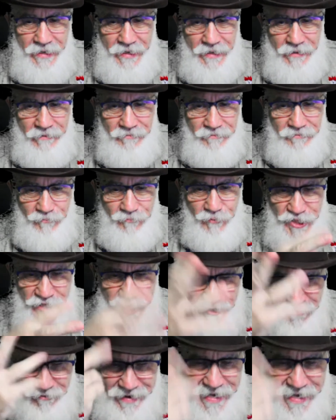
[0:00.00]

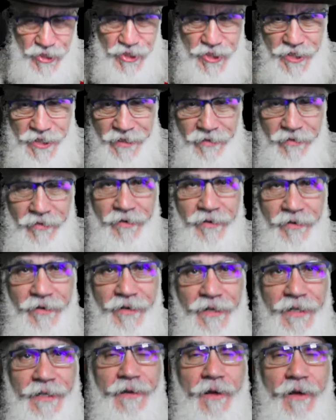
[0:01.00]
regeneration or a
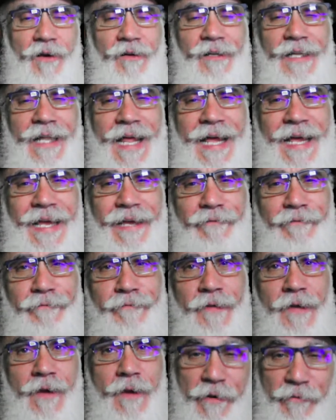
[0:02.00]
long life.
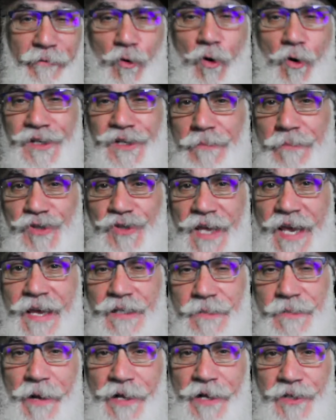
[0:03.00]
But of course, I'm saying it's
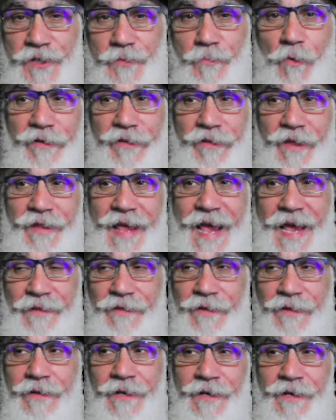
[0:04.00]
much more than that.
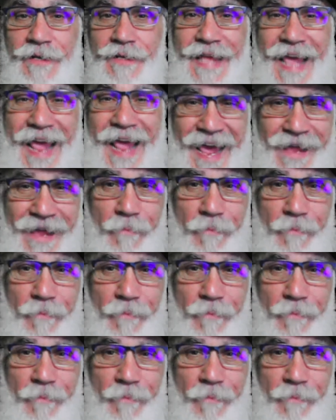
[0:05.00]
The animals